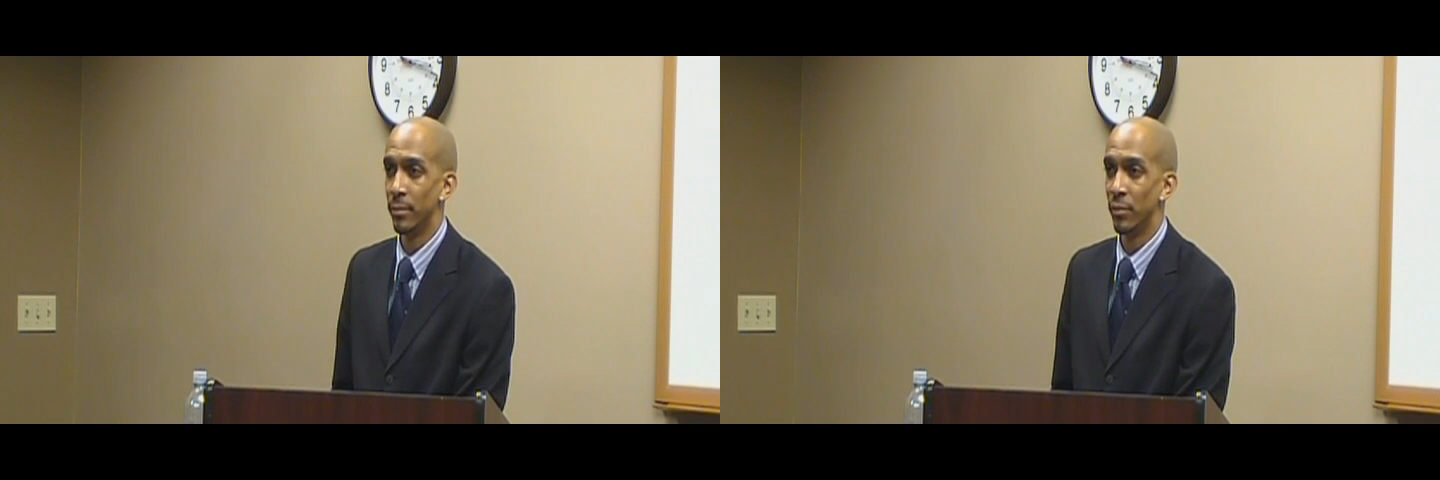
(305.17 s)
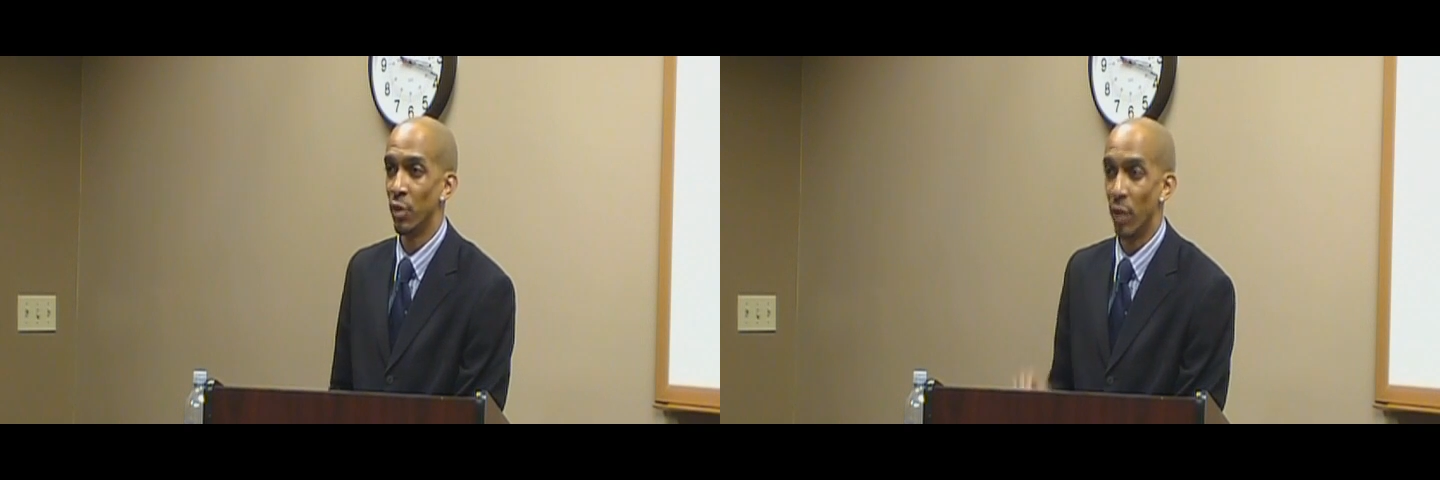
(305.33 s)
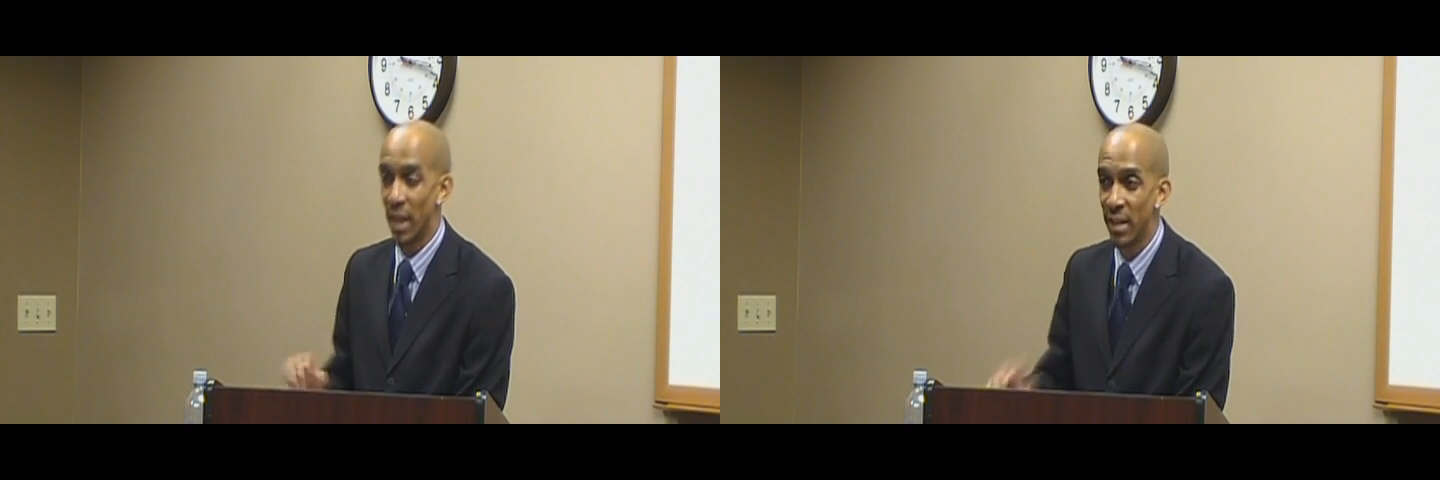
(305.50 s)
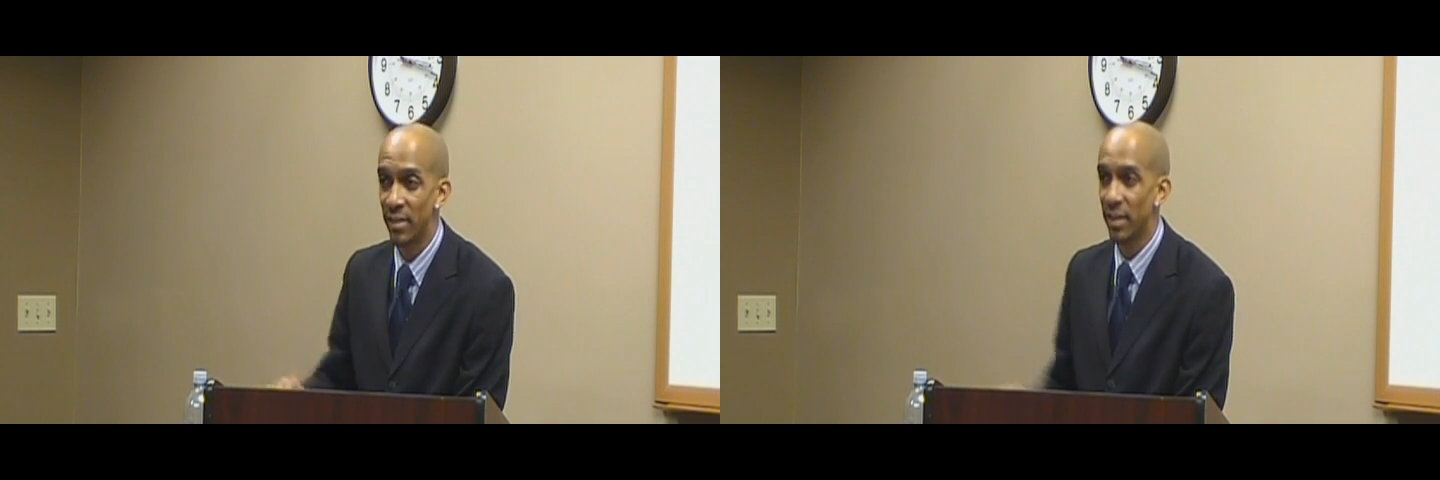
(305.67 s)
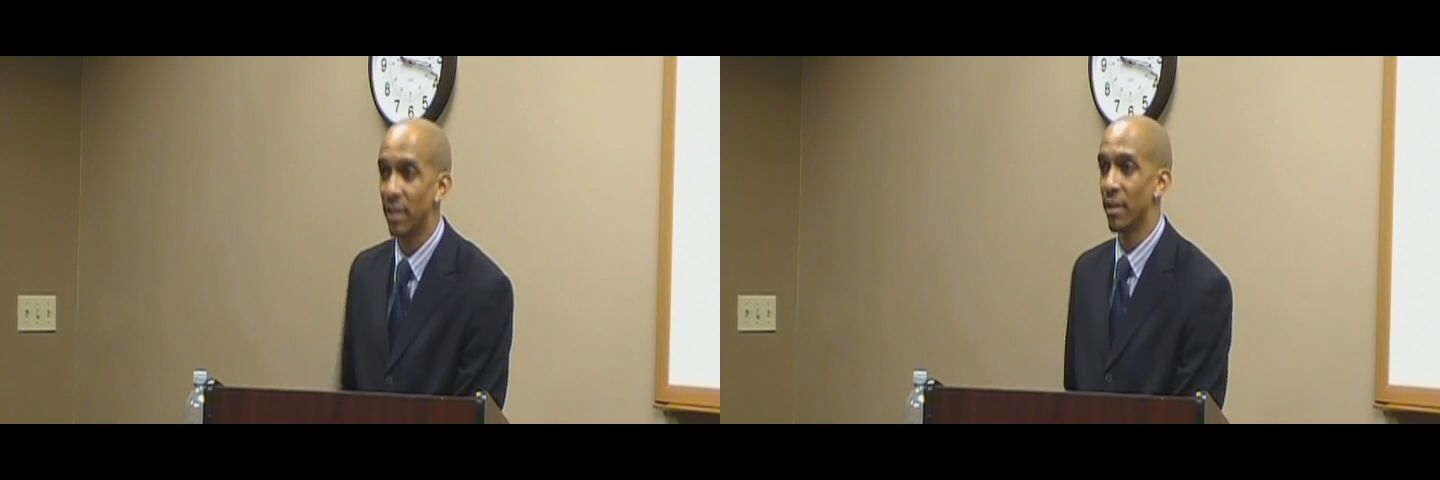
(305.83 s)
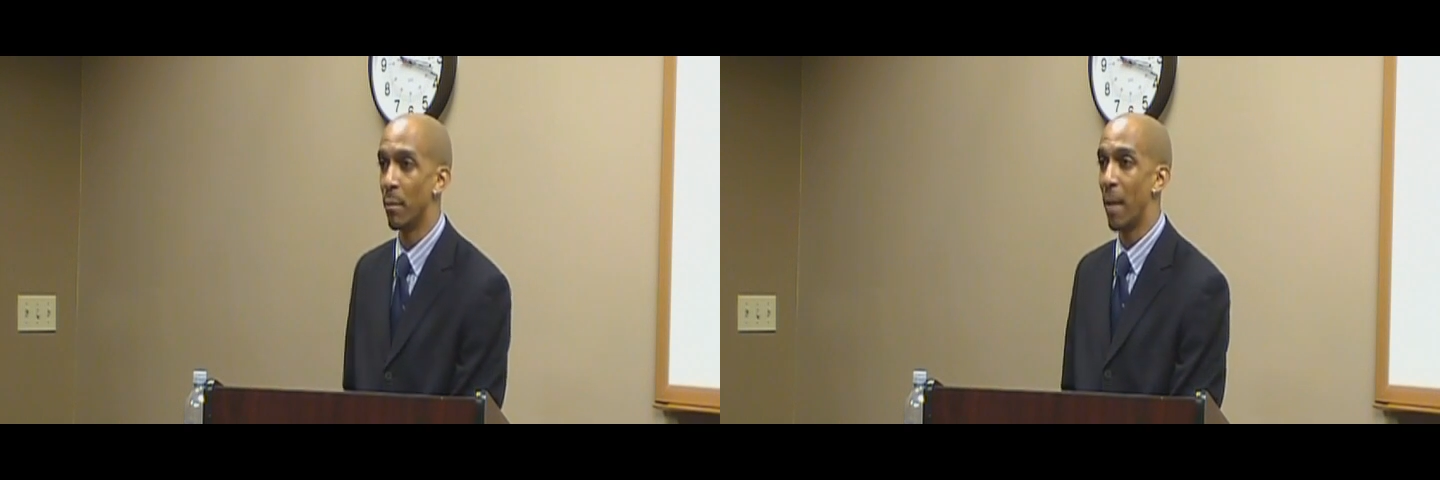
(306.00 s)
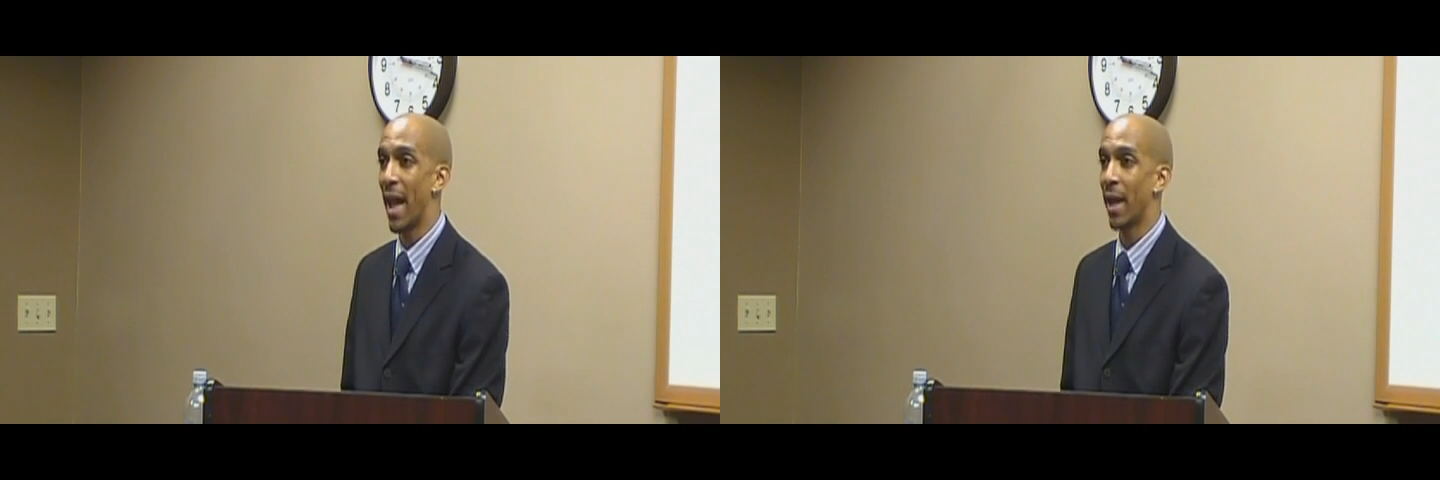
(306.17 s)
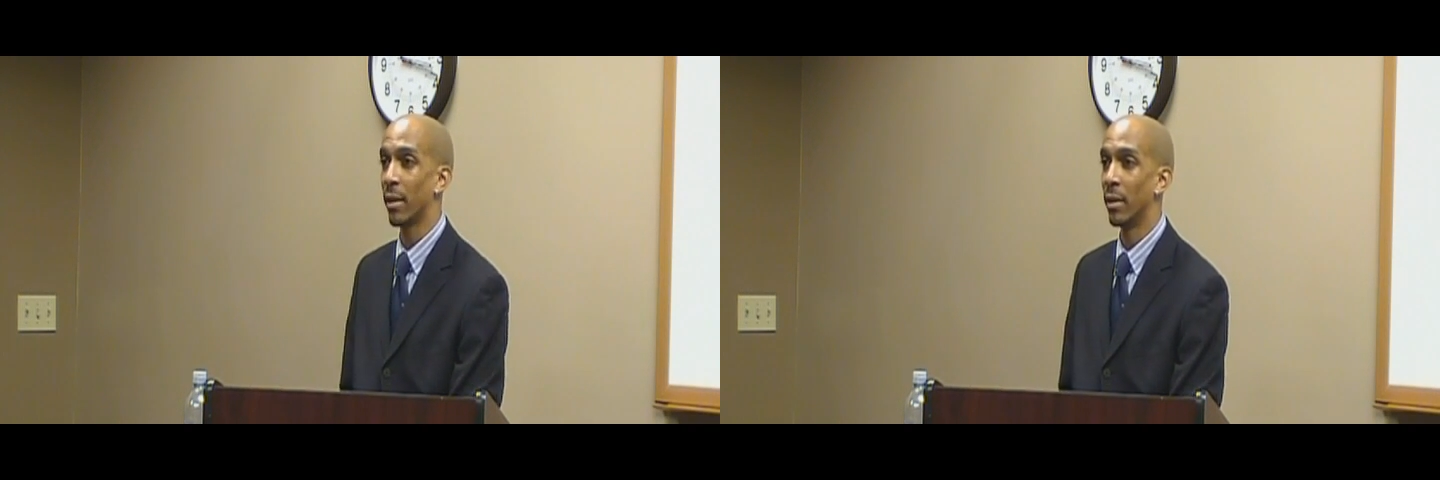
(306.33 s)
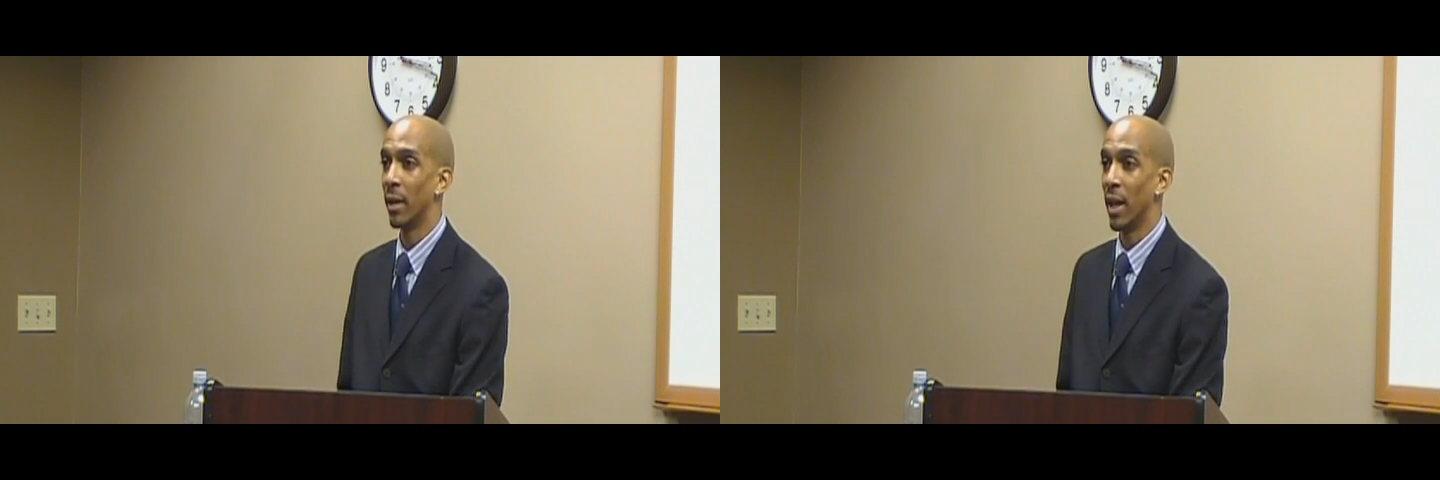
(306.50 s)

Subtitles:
So he's sitting in the back,